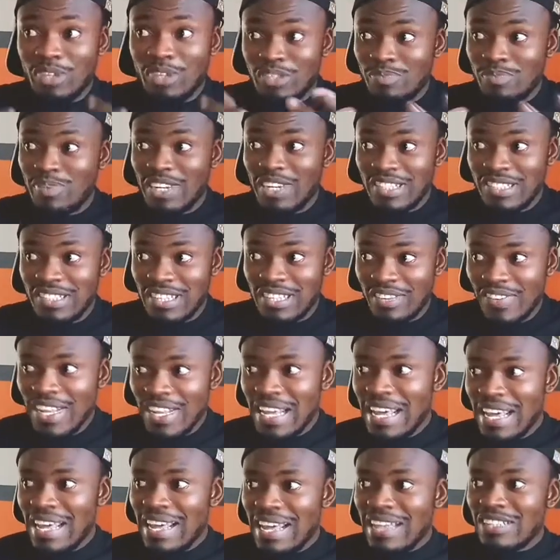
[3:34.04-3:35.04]
perspective.
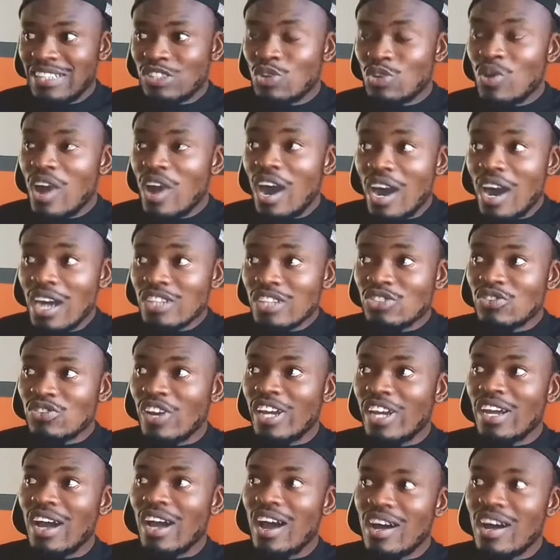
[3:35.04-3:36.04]
So I had
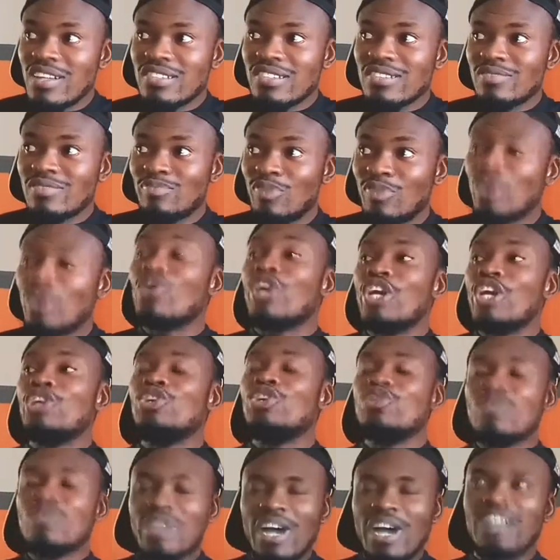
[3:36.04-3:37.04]
to ask,
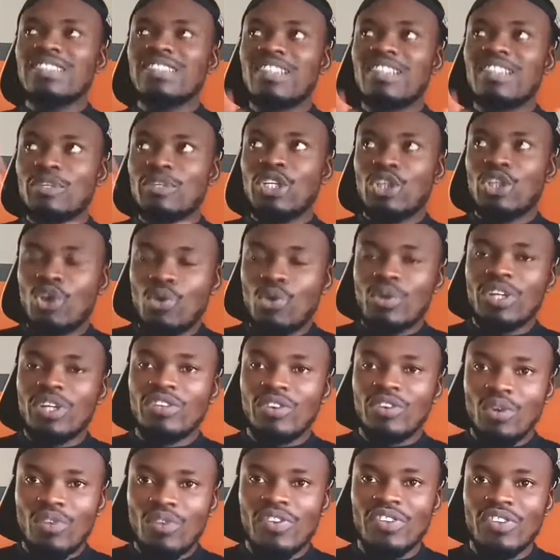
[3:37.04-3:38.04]
okay, you guys have been
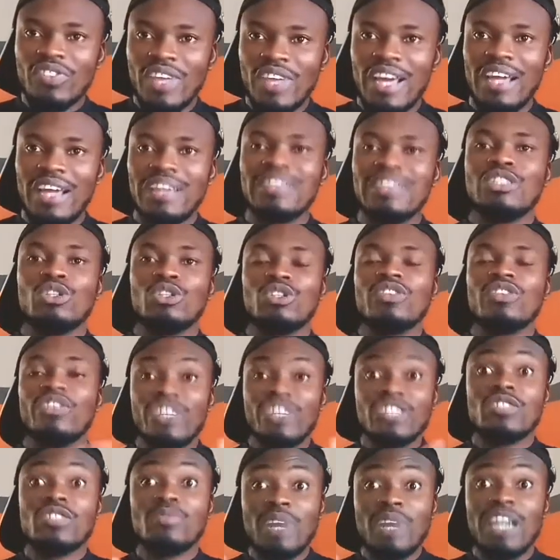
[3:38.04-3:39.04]
going over there, there
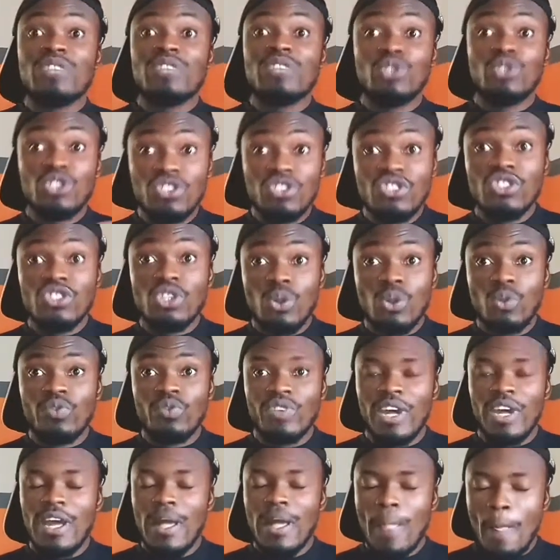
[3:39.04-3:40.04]
are some guys who used to go
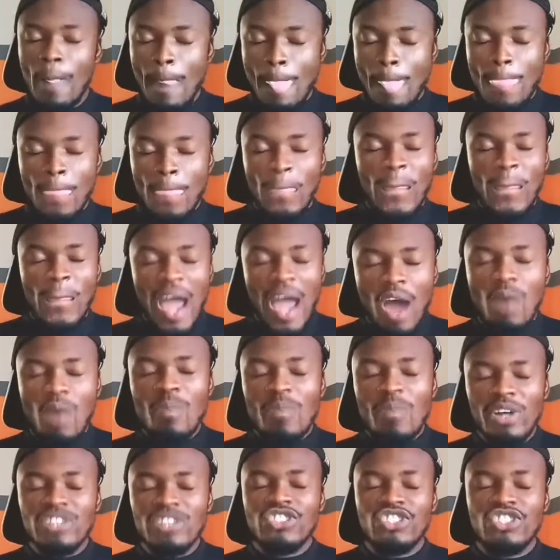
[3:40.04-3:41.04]
there. How
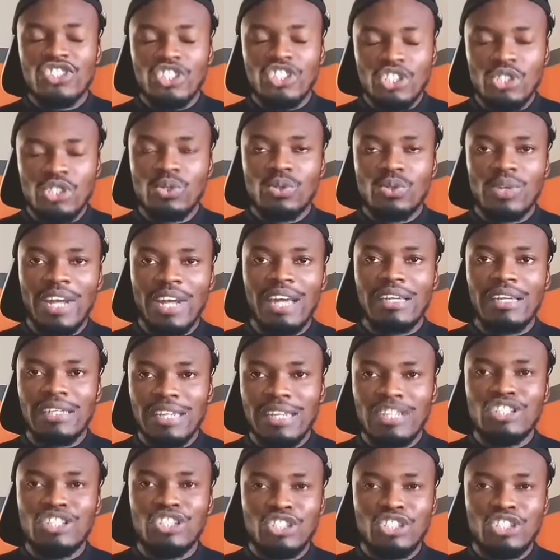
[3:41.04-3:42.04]
much do you
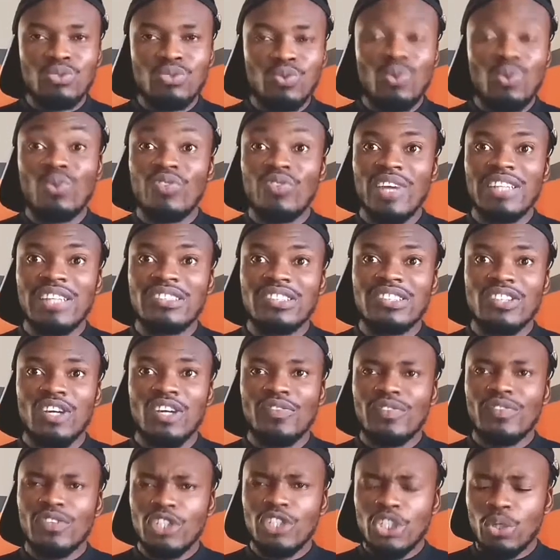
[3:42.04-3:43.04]
get to do all that
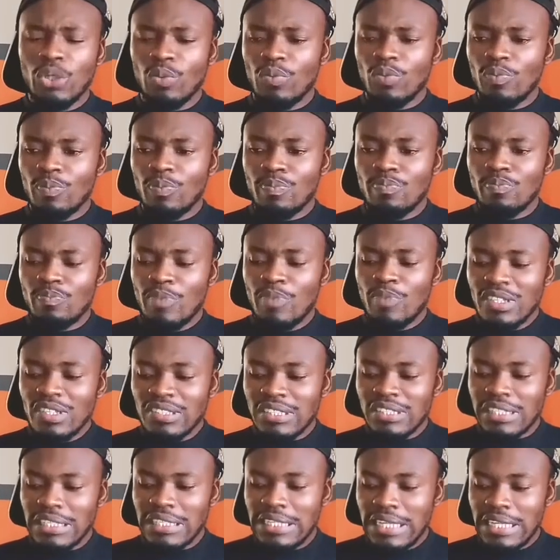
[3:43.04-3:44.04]
stuff?
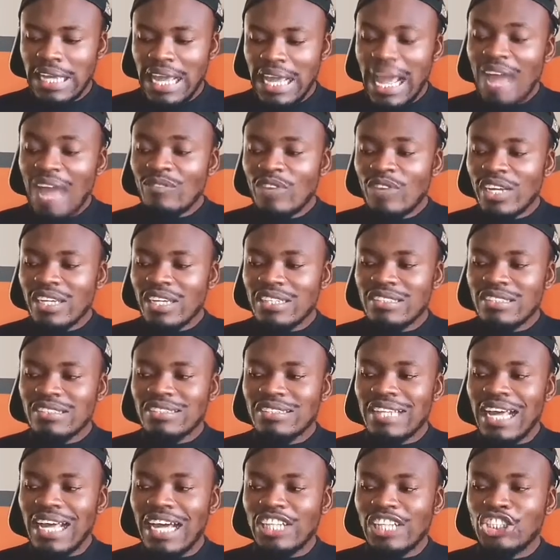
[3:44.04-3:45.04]
Mostly
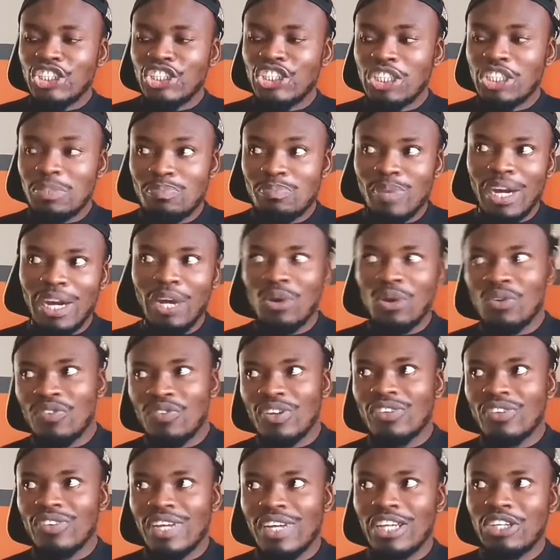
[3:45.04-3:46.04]
Africans are cheaper
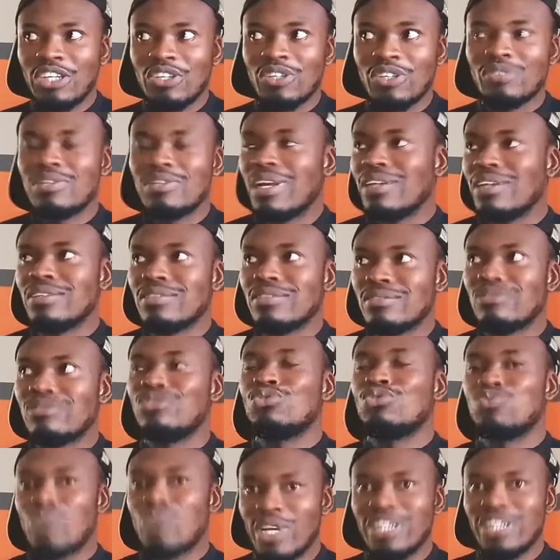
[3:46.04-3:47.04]
over there. You could
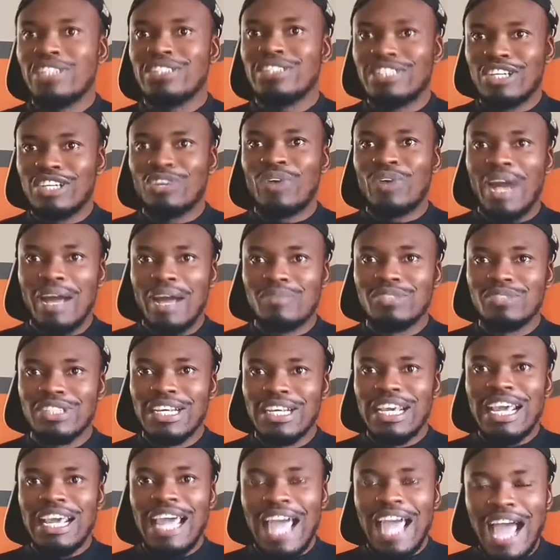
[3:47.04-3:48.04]
20 dirhams
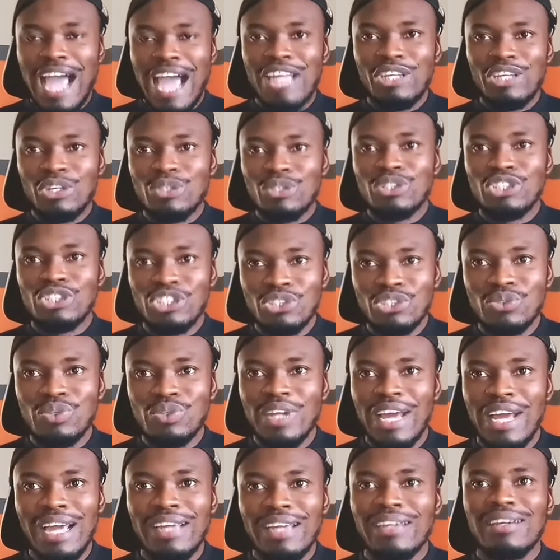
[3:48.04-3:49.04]
and you could
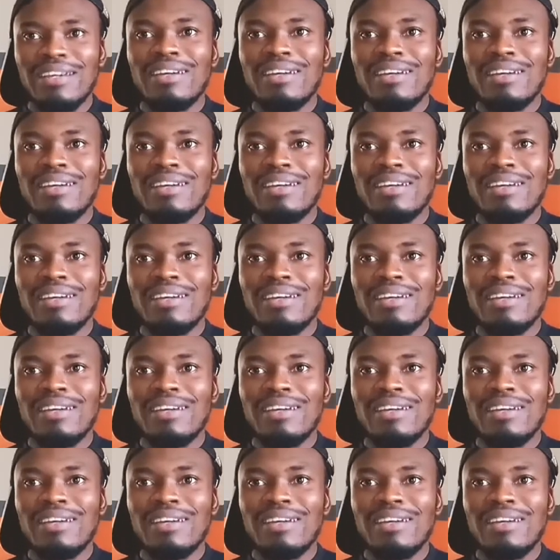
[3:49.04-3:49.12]
do